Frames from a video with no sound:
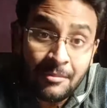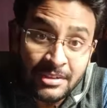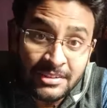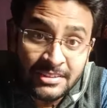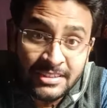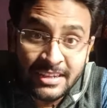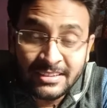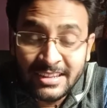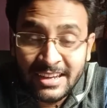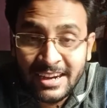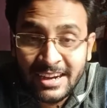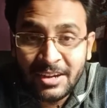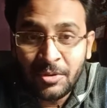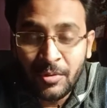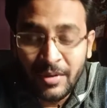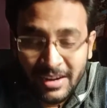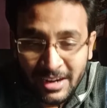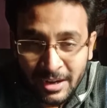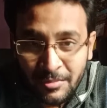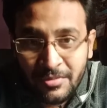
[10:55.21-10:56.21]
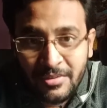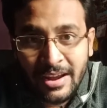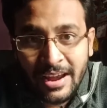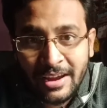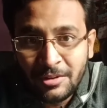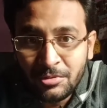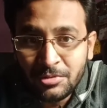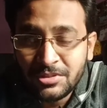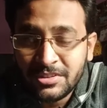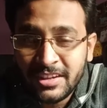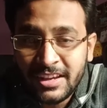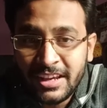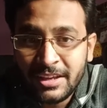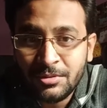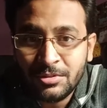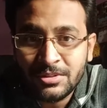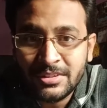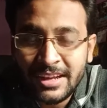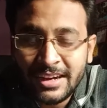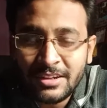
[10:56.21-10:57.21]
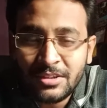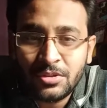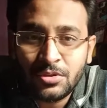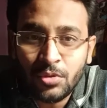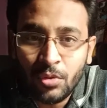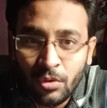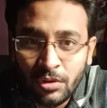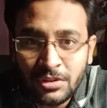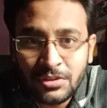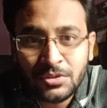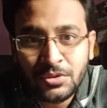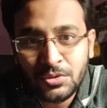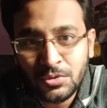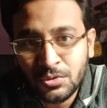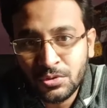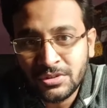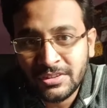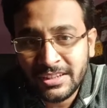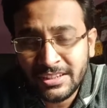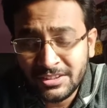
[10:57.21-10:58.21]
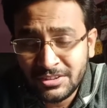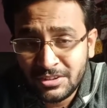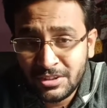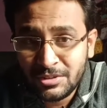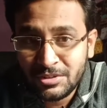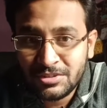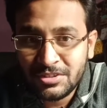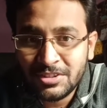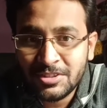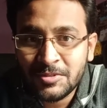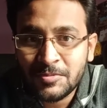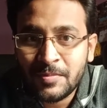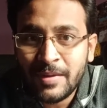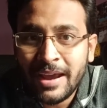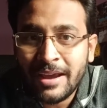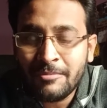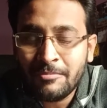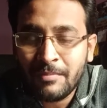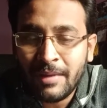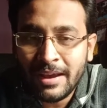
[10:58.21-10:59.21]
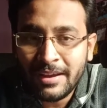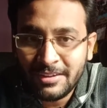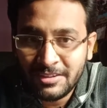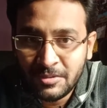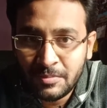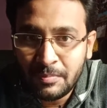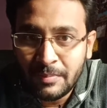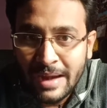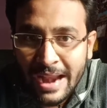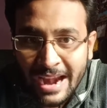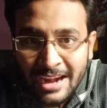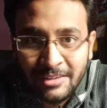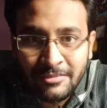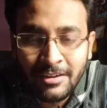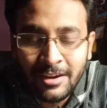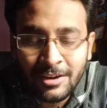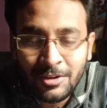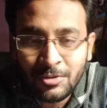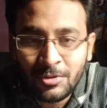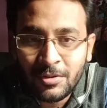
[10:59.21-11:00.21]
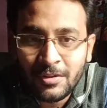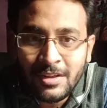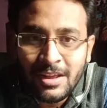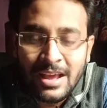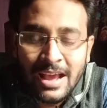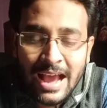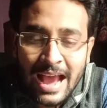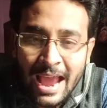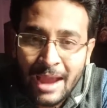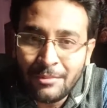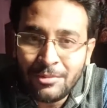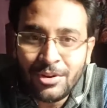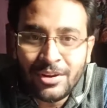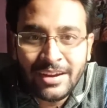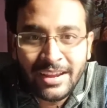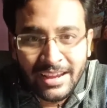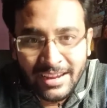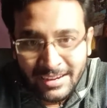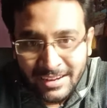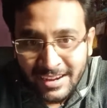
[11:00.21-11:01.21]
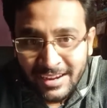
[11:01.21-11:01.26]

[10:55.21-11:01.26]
Having said that, when I'm trying to say you that don't choose institutions by its brand value, I am not